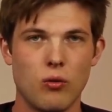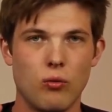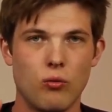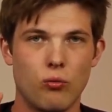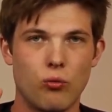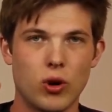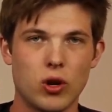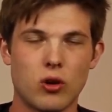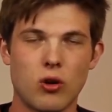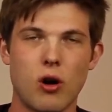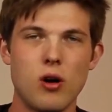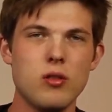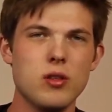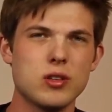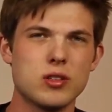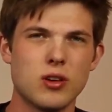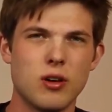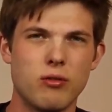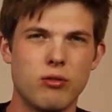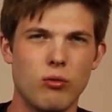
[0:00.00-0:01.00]

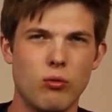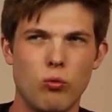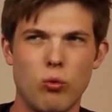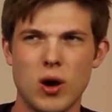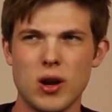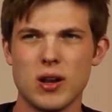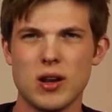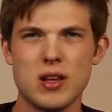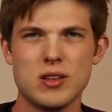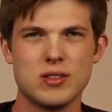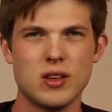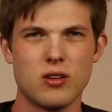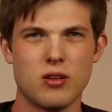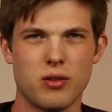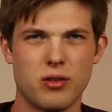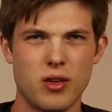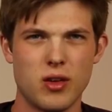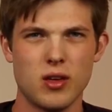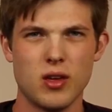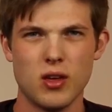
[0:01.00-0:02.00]
regardless of what it is that
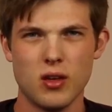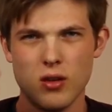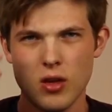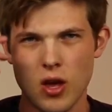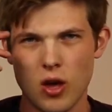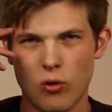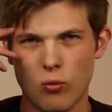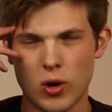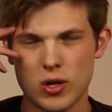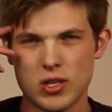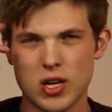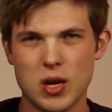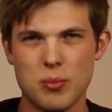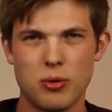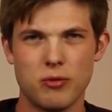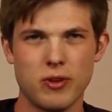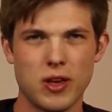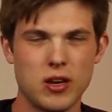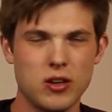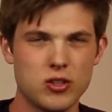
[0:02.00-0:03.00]
you're thinking, what
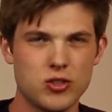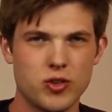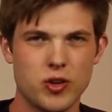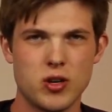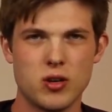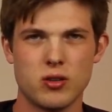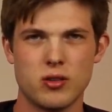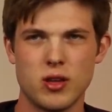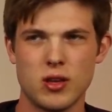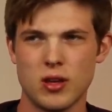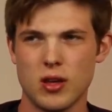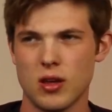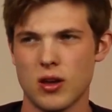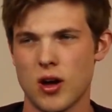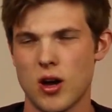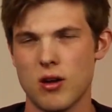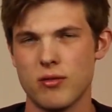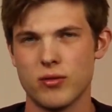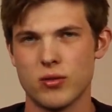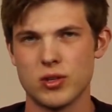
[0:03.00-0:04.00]
type of industry you're thinking
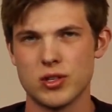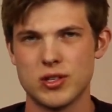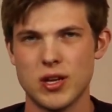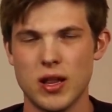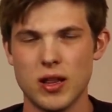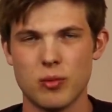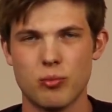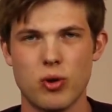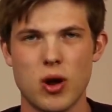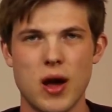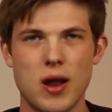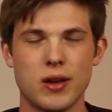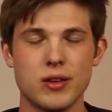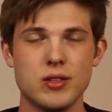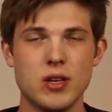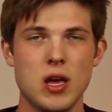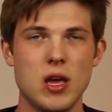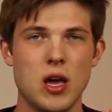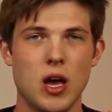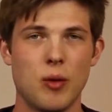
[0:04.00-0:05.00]
of, or selling
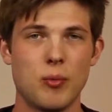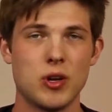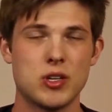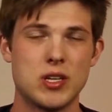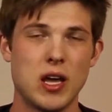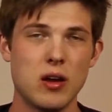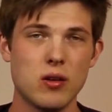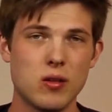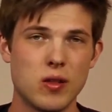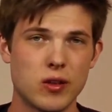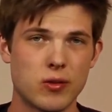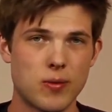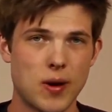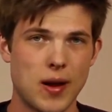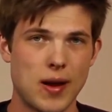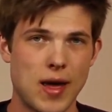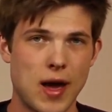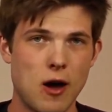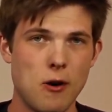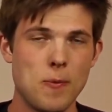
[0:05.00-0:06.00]
products, I'm going to tell you this
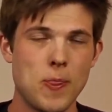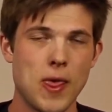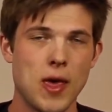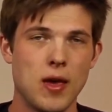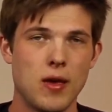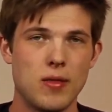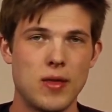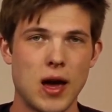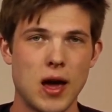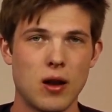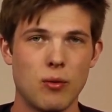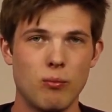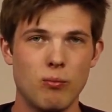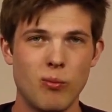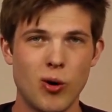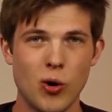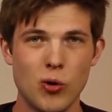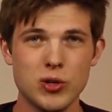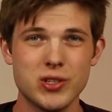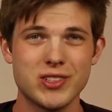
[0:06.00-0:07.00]
right now, that
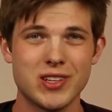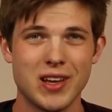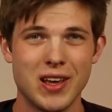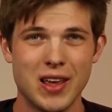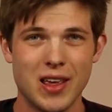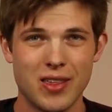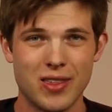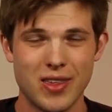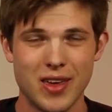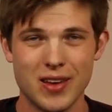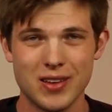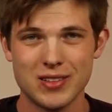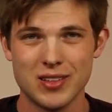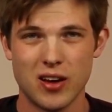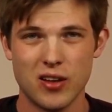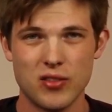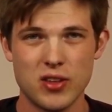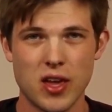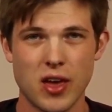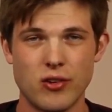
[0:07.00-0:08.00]
most things
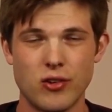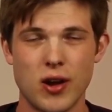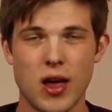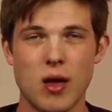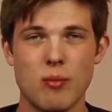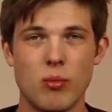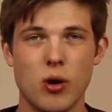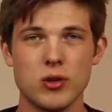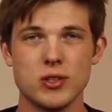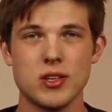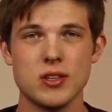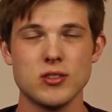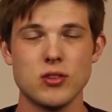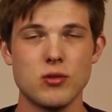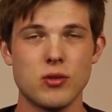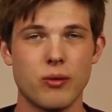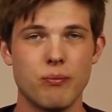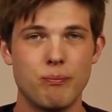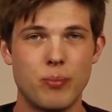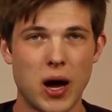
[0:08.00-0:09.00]
on the internet, most things that
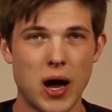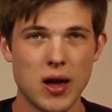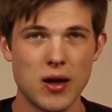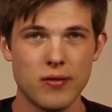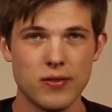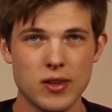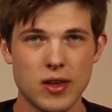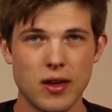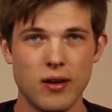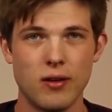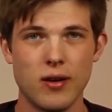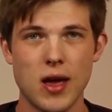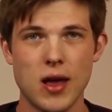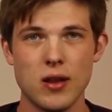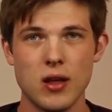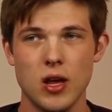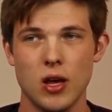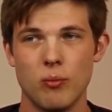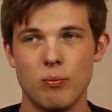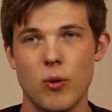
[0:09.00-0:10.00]
you can buy on the
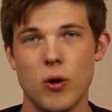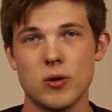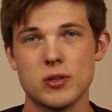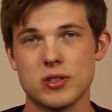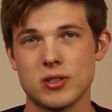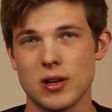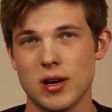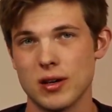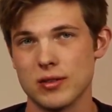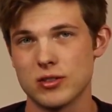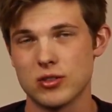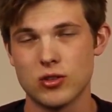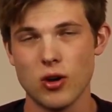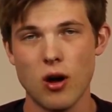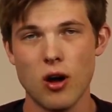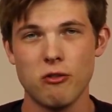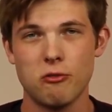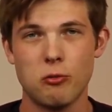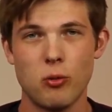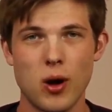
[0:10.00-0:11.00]
internet, most
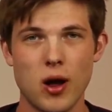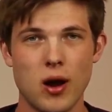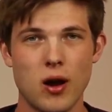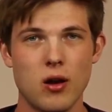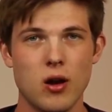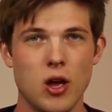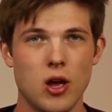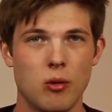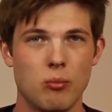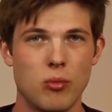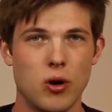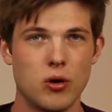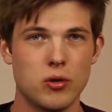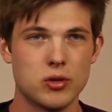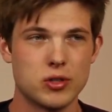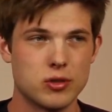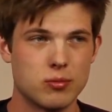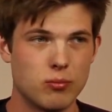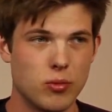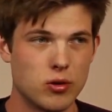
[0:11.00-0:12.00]
software,
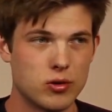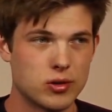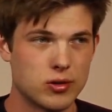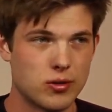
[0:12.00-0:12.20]
most